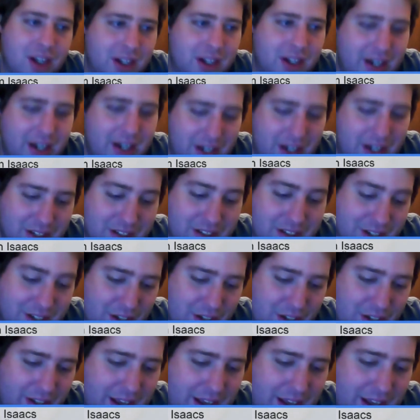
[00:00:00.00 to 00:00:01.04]

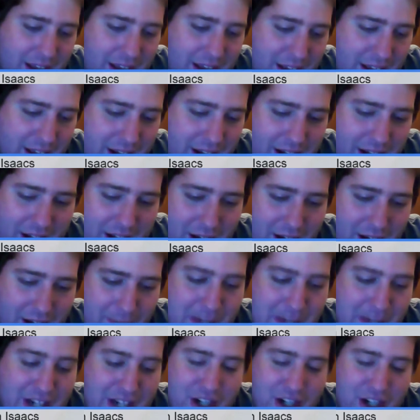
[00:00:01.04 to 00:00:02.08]
until a
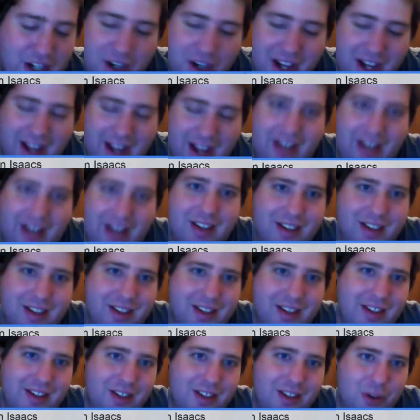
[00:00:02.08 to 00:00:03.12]
meteor hit
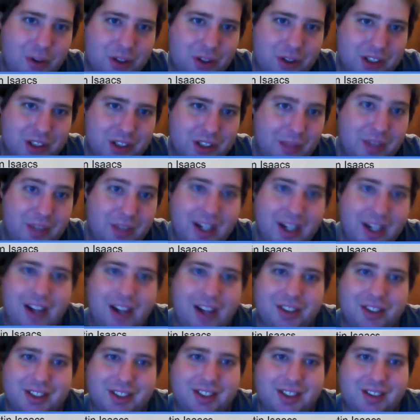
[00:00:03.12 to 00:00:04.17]
or something
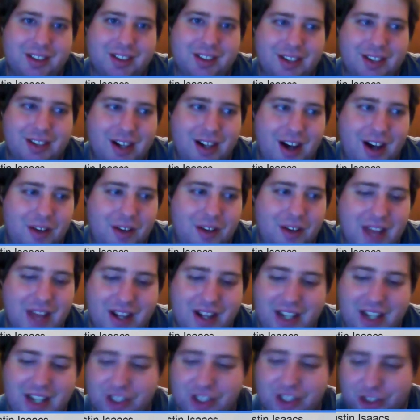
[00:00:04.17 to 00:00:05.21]
else of that
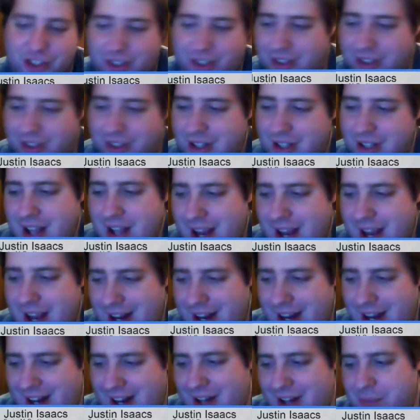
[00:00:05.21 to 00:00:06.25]
nature.
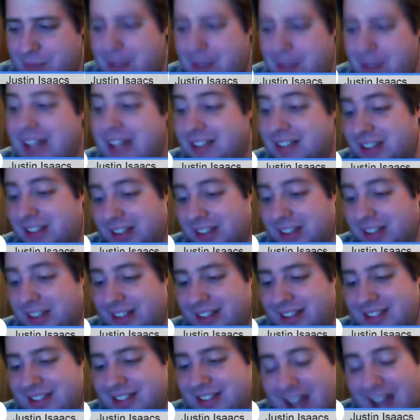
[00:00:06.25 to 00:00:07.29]
And basically, the
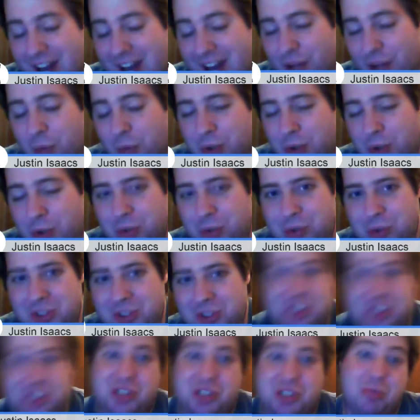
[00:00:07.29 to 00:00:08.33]
entire world was
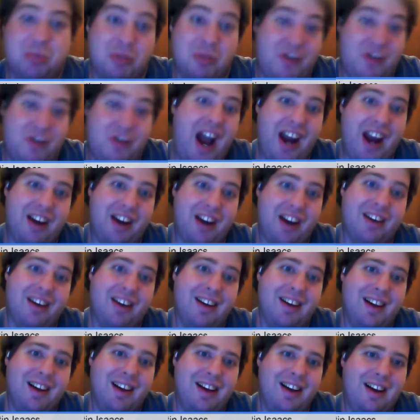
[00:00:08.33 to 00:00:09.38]
consumed with fire,
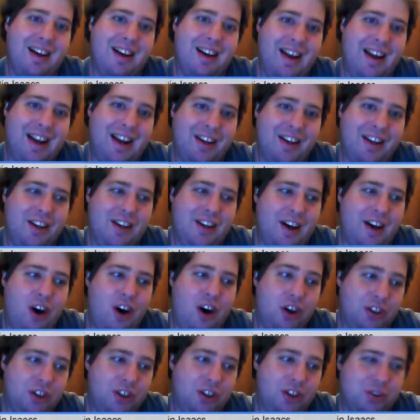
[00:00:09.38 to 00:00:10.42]
and
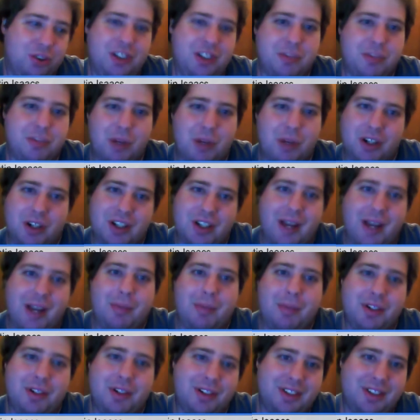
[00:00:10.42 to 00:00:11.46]
all the trees burned up
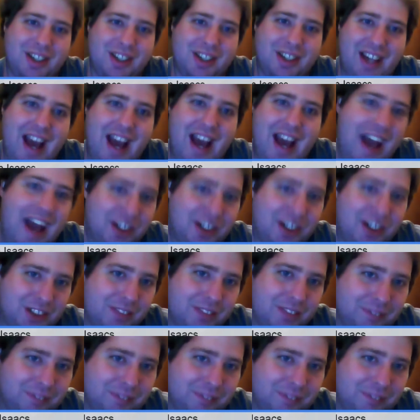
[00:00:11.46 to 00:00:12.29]
and turned into ash.